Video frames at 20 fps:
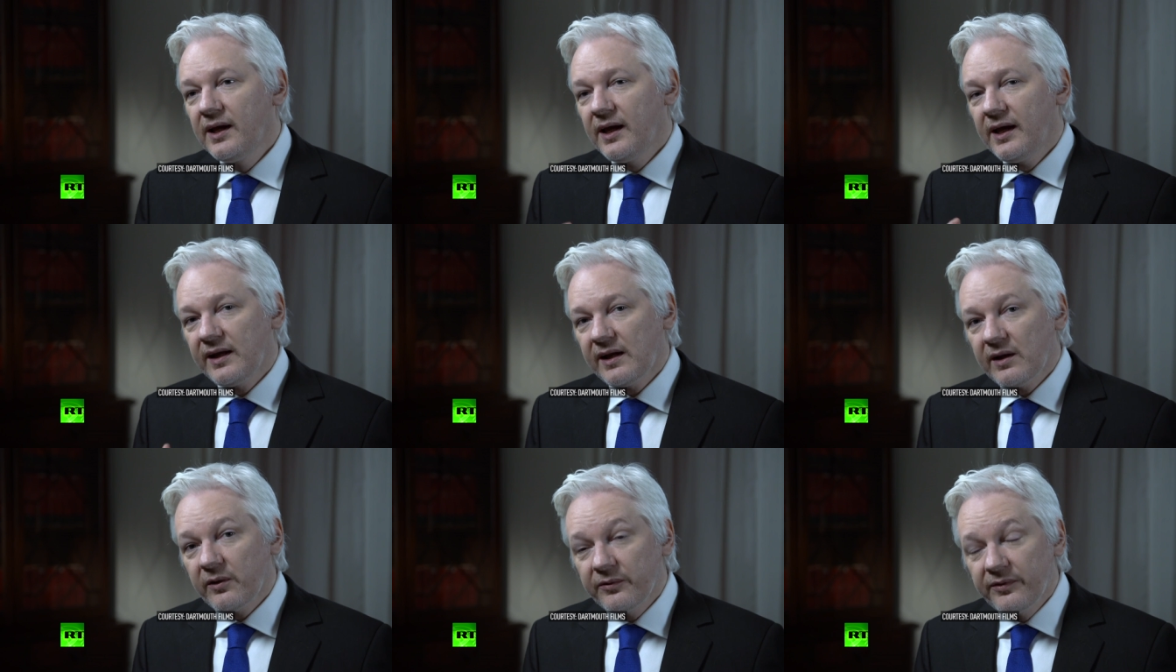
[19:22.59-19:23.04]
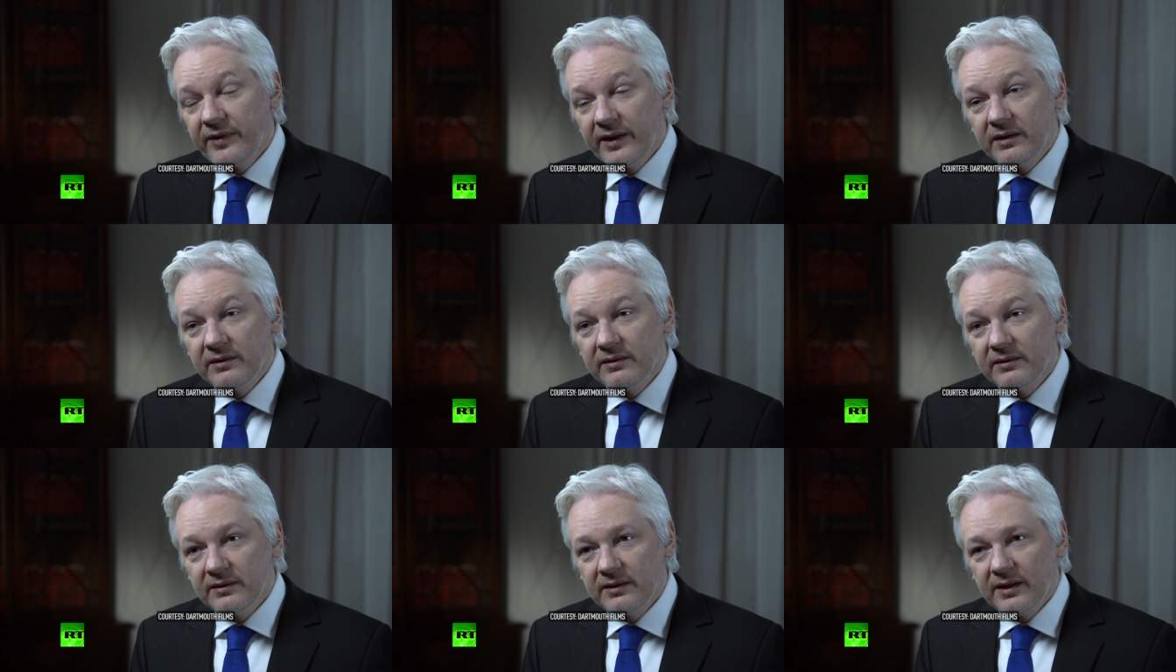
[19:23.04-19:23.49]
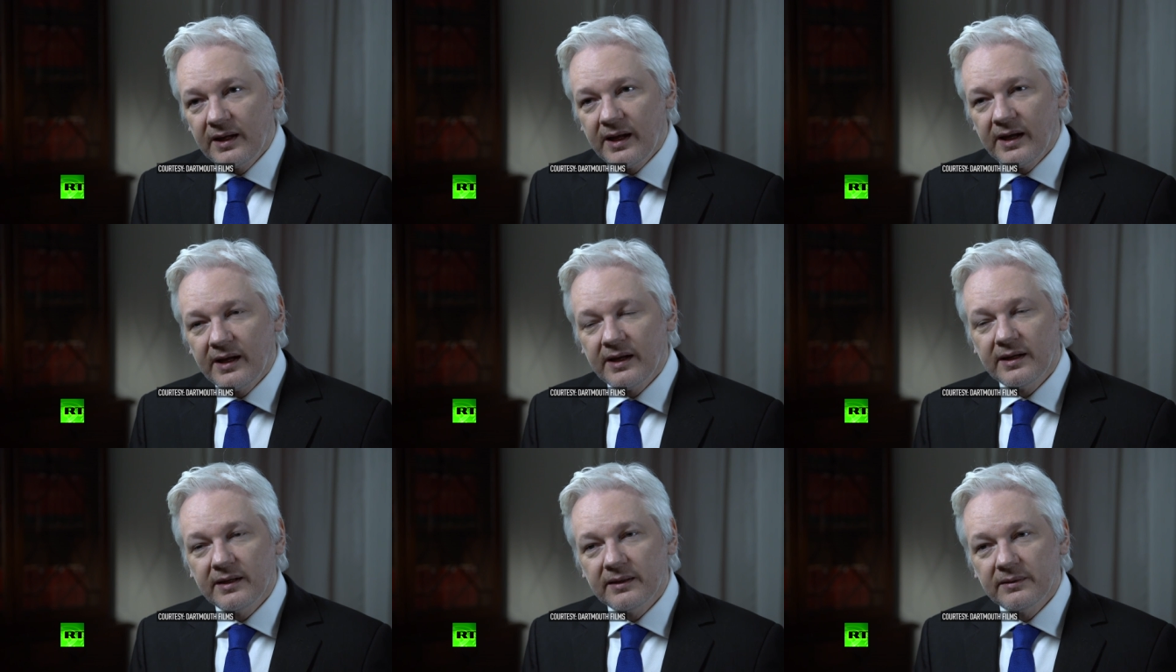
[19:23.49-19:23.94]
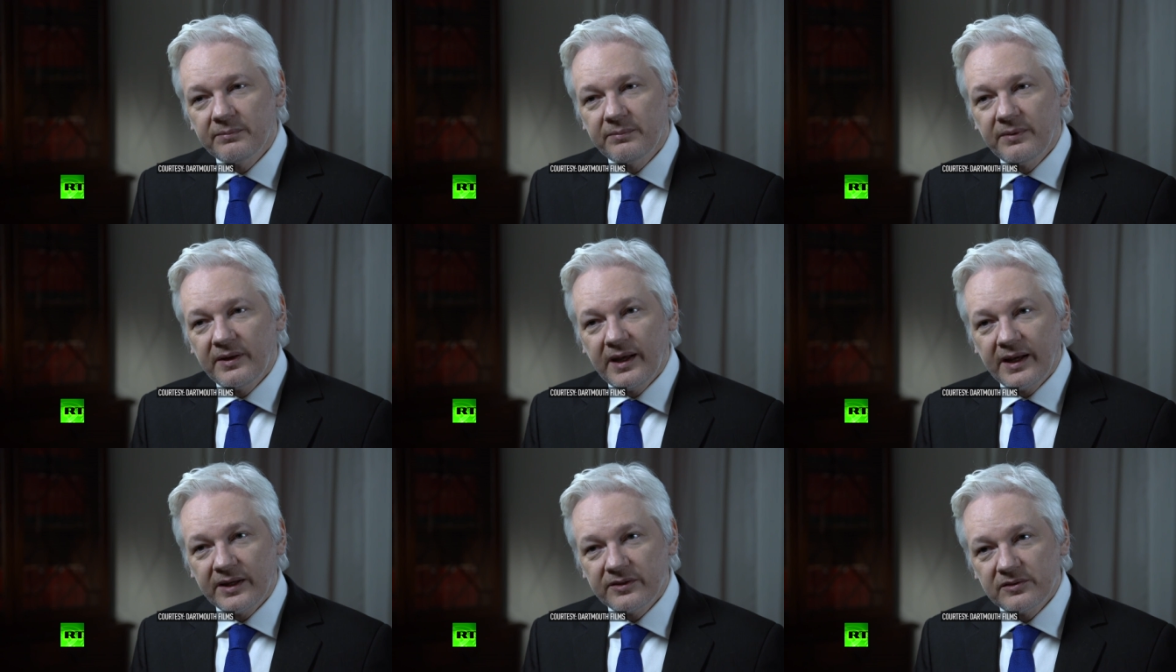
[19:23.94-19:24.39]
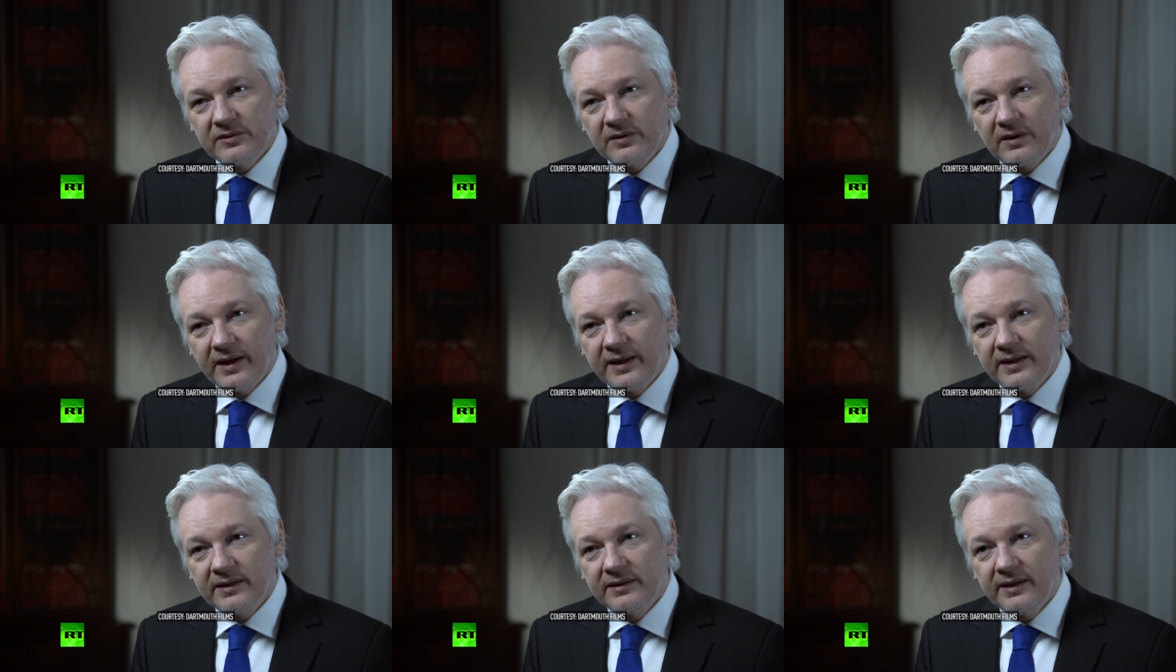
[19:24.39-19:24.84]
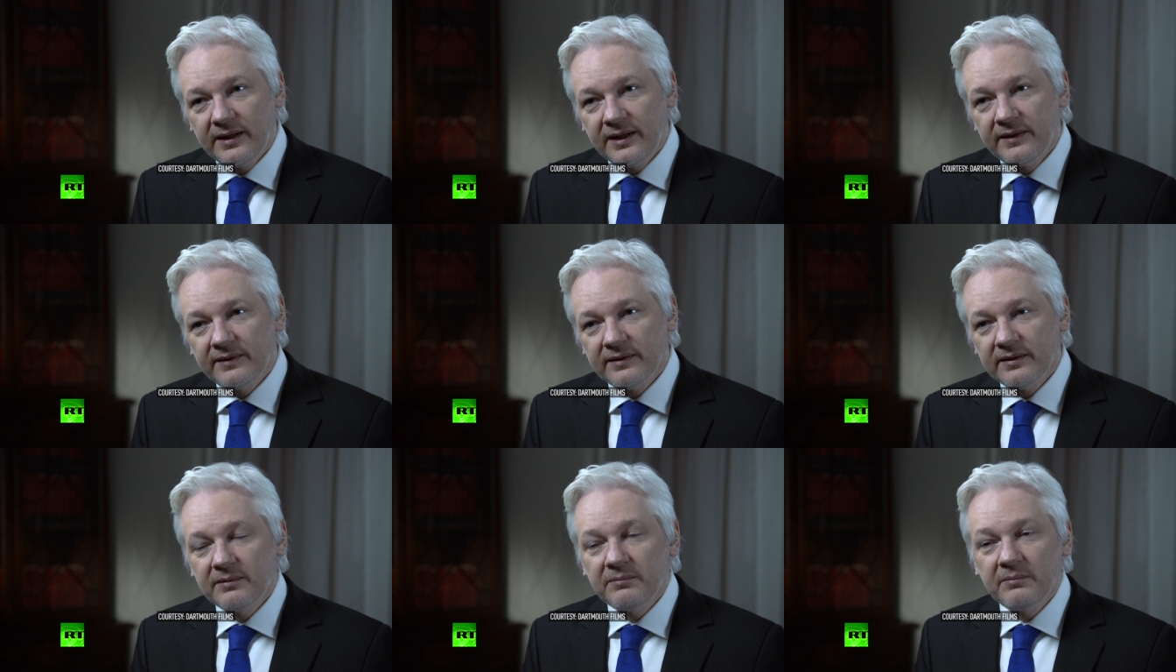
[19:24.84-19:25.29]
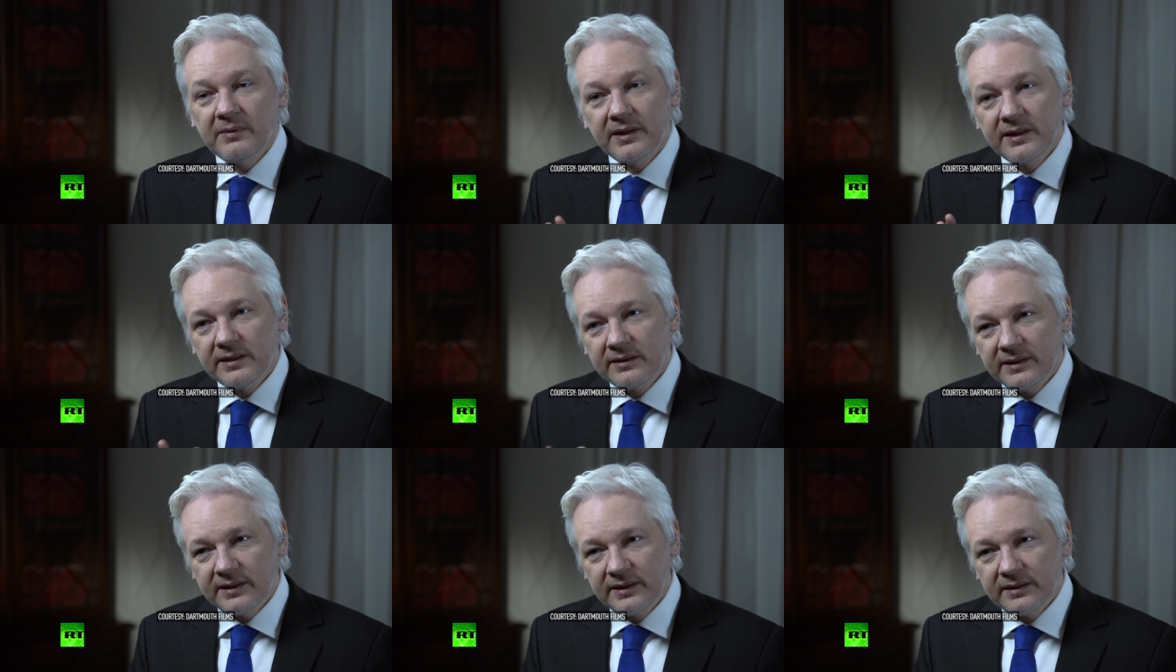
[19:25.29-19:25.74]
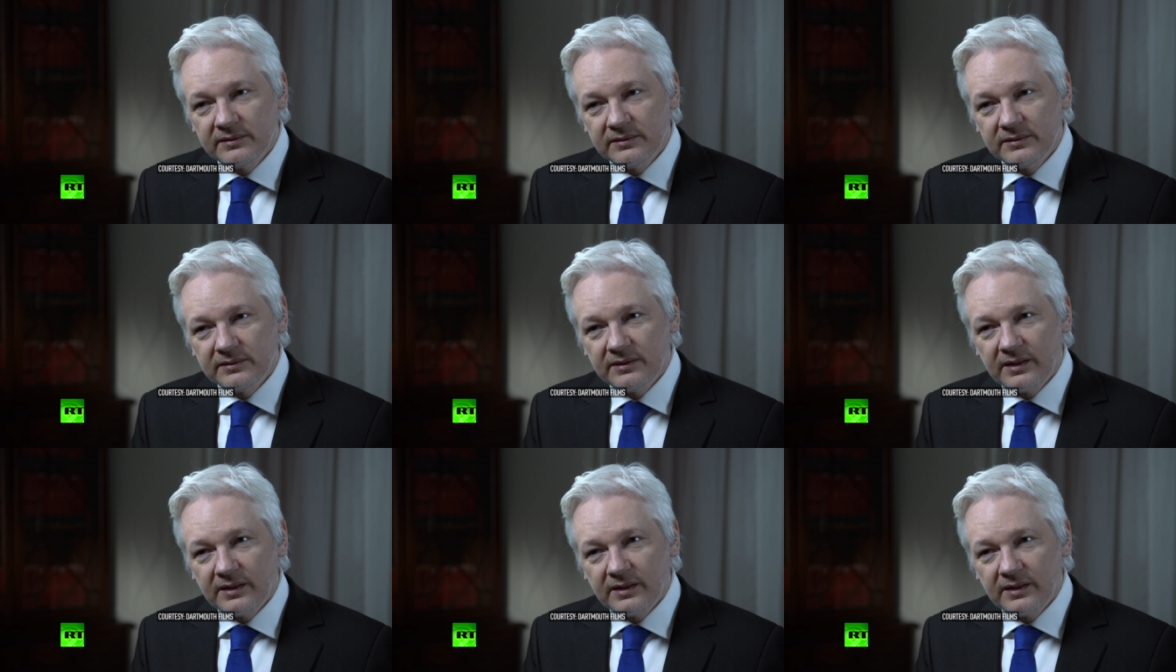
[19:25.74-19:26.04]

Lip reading: and I would then be extradited either immediately